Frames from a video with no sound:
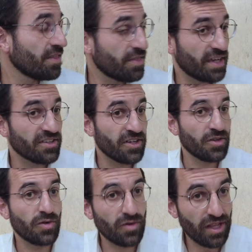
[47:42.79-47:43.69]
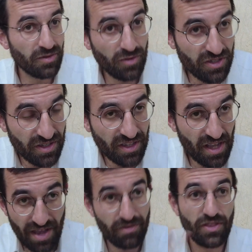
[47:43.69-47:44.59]
That
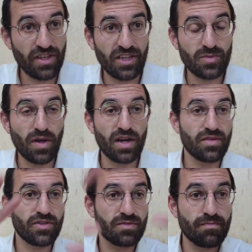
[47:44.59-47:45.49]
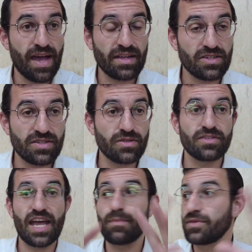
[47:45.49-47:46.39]
everything is part of this master
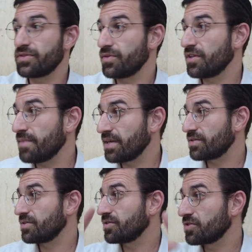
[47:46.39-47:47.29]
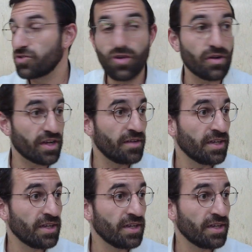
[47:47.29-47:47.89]
tapestry, master story.